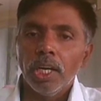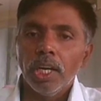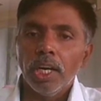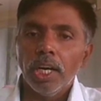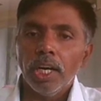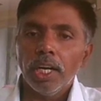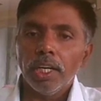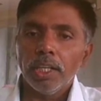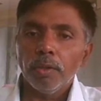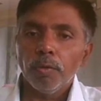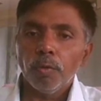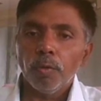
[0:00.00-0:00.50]

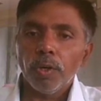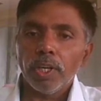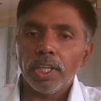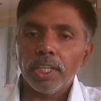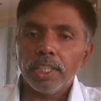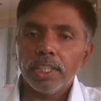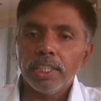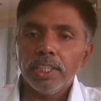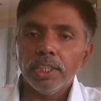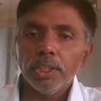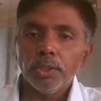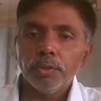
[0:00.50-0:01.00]
and
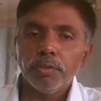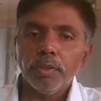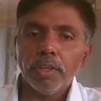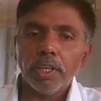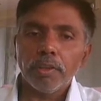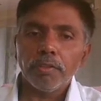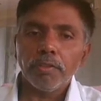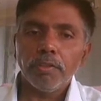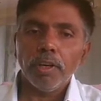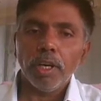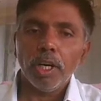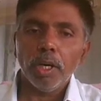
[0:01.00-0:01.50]
work is
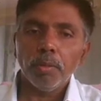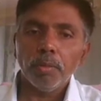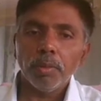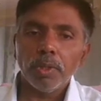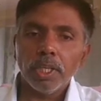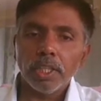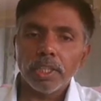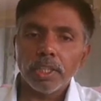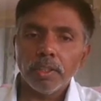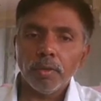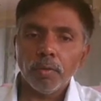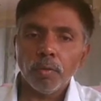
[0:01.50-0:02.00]
performed
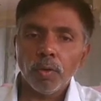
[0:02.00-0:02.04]
on the